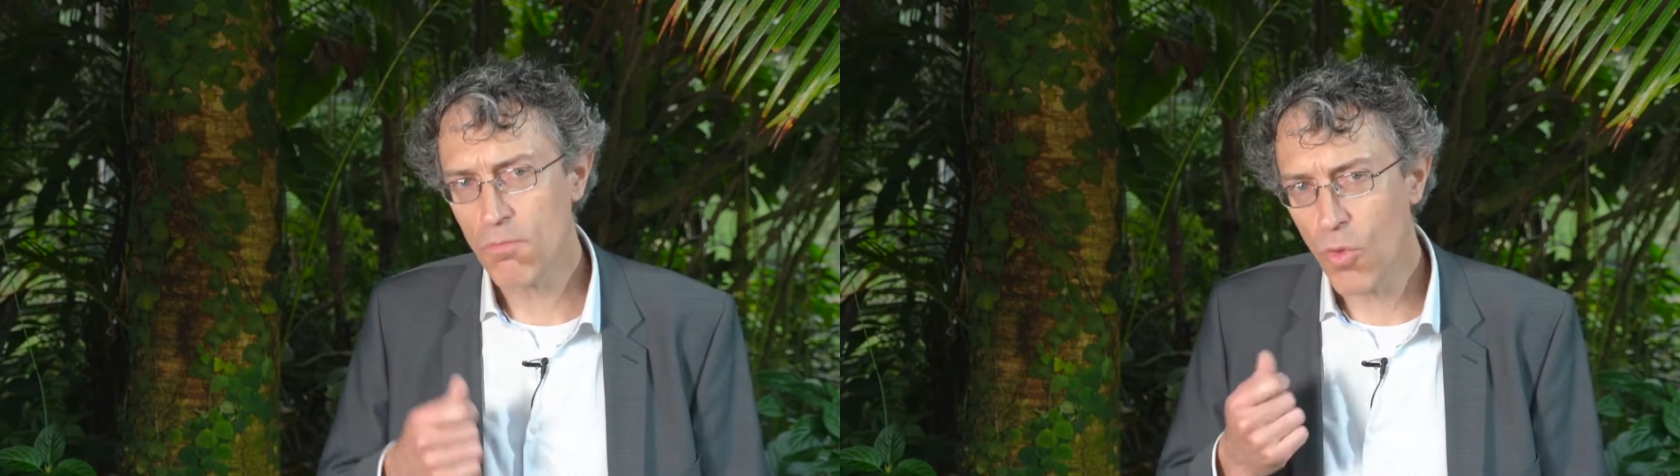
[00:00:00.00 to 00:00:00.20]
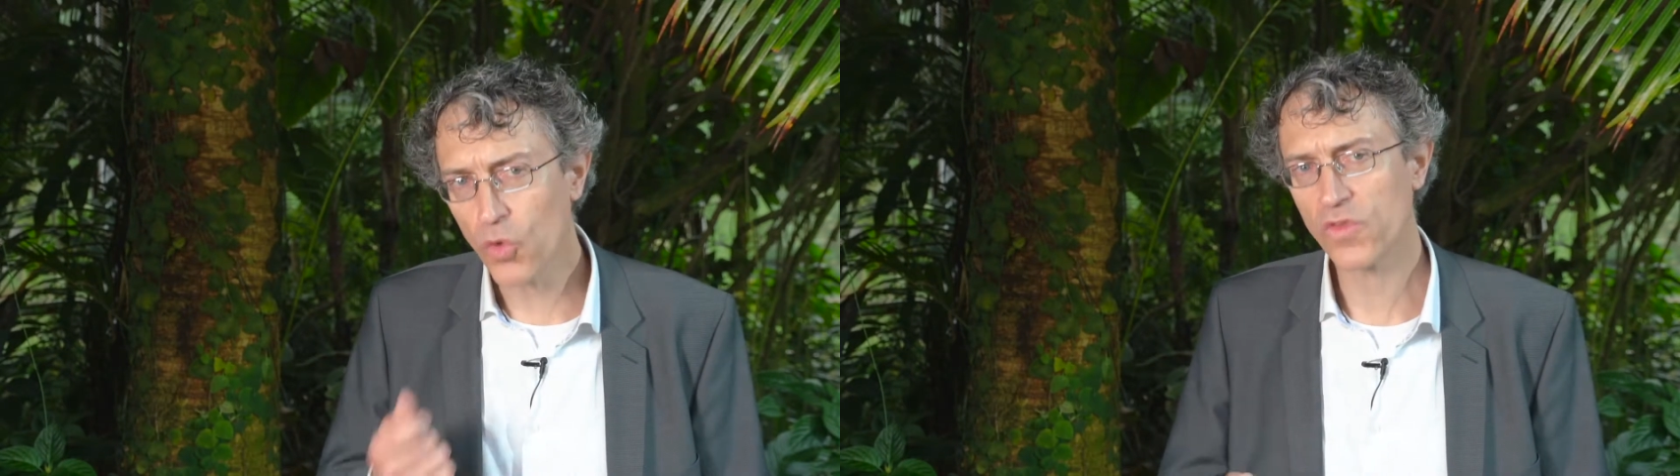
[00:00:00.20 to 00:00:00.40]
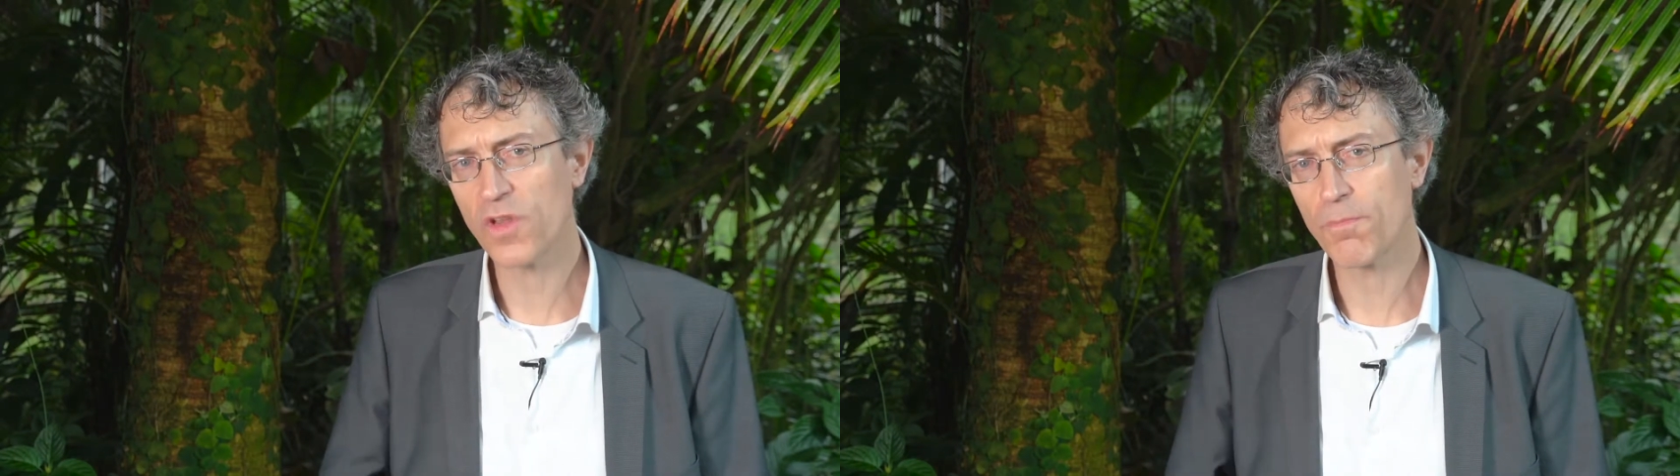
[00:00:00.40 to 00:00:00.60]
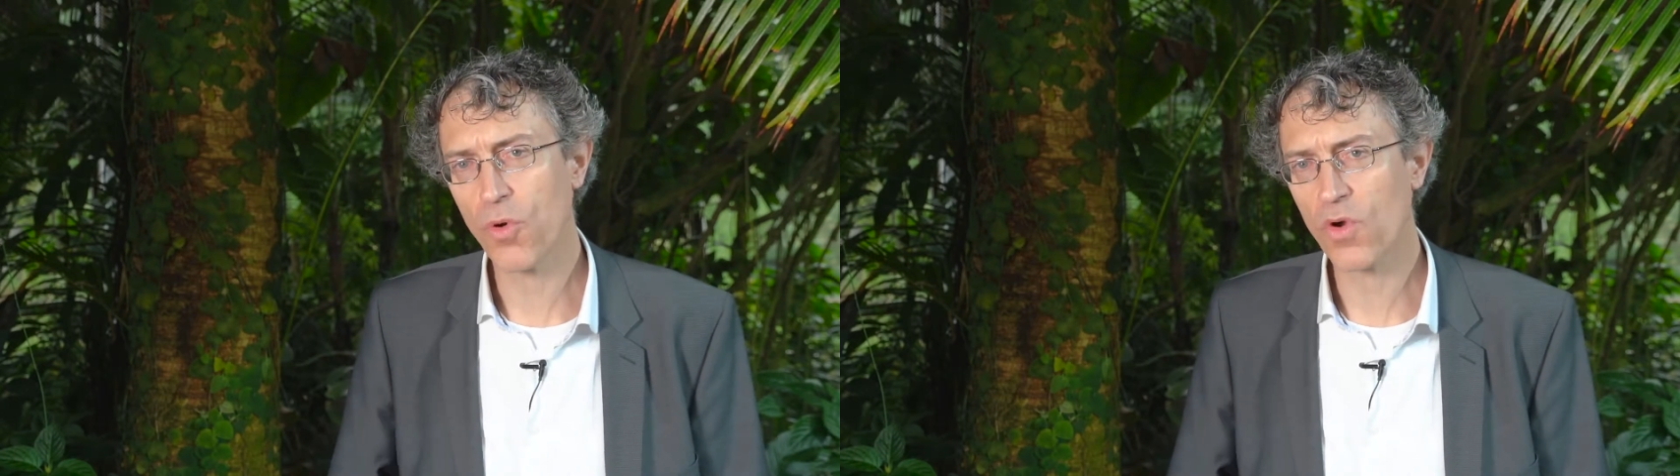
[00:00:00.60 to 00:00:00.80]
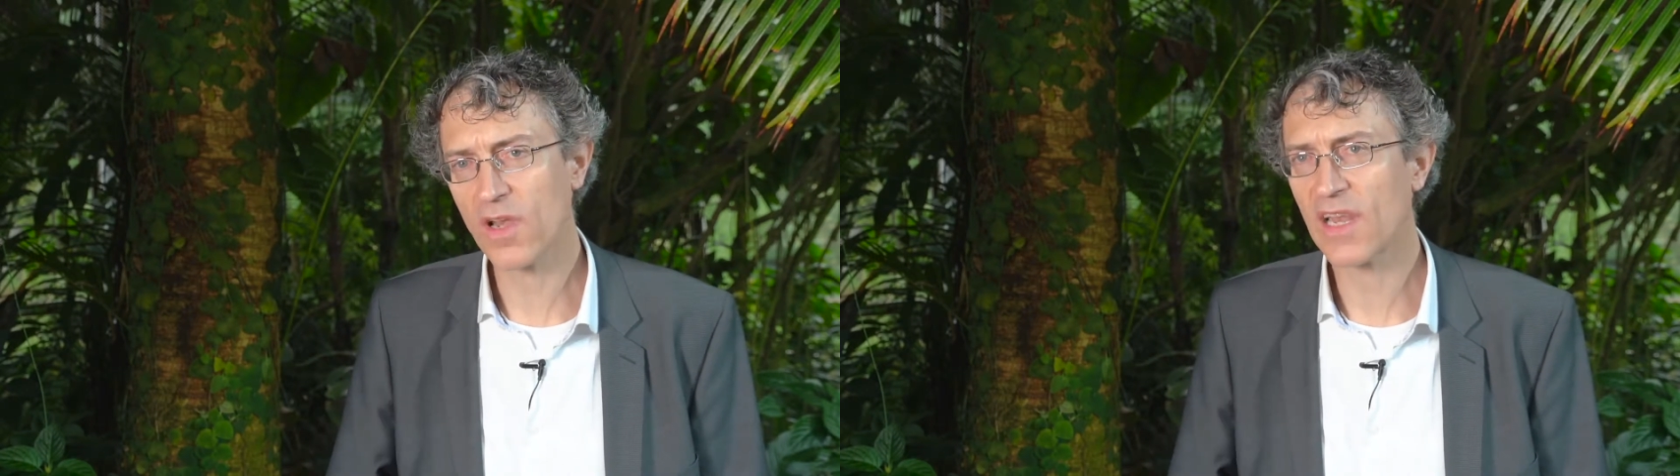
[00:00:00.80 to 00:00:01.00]
most
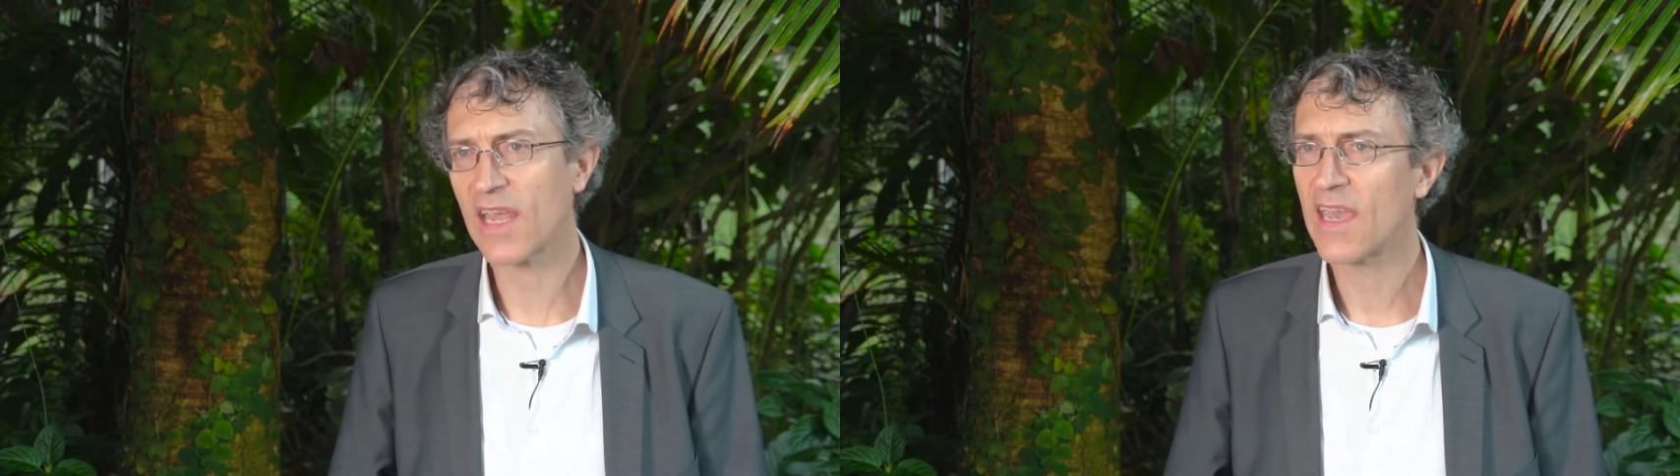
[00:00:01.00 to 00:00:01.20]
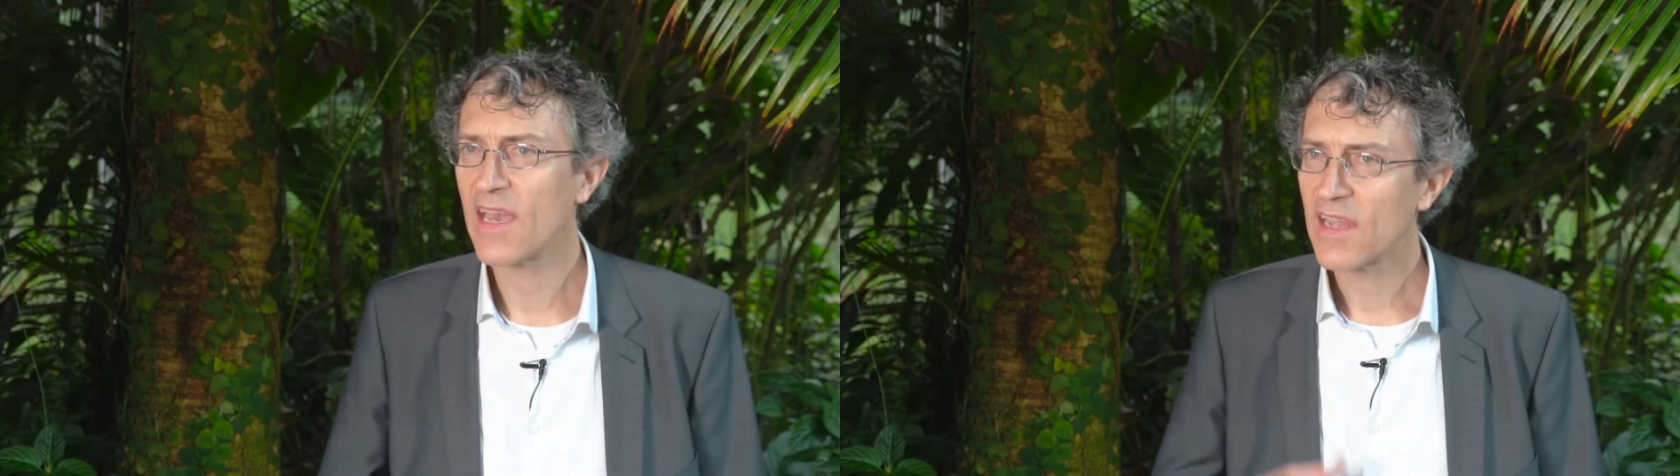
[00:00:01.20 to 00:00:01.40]
importantly,